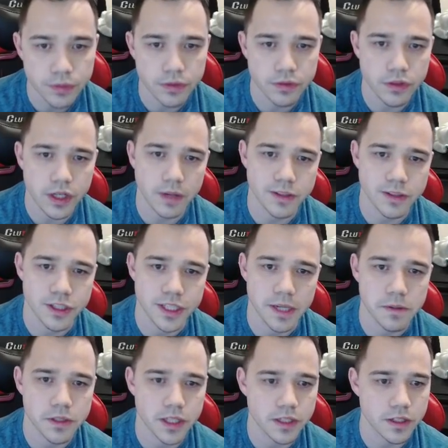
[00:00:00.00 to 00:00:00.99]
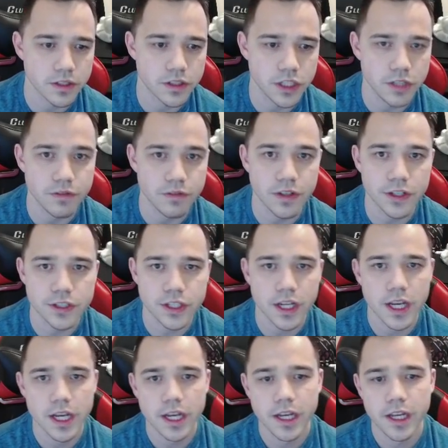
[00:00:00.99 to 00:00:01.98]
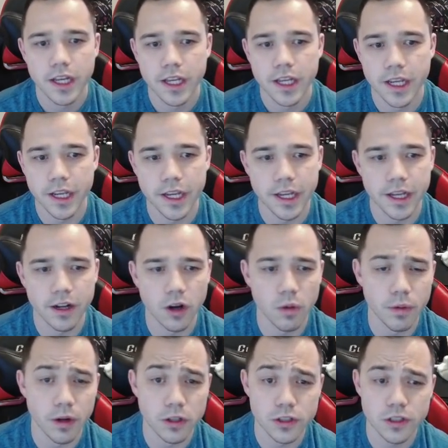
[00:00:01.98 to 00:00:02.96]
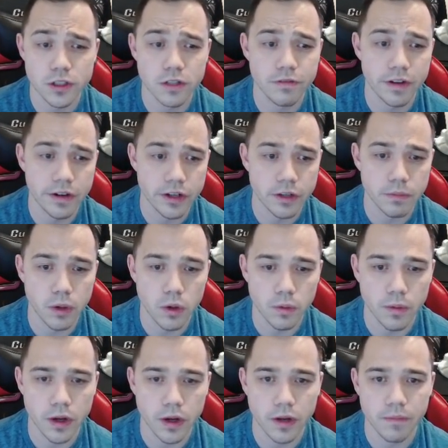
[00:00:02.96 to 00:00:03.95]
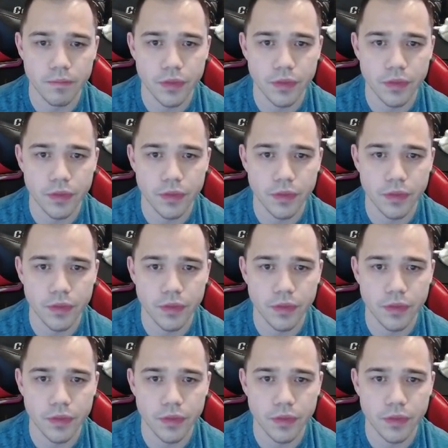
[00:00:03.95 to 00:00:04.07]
Look how much damage that does. G-Fisk in Open Ultra, very good Pokemon.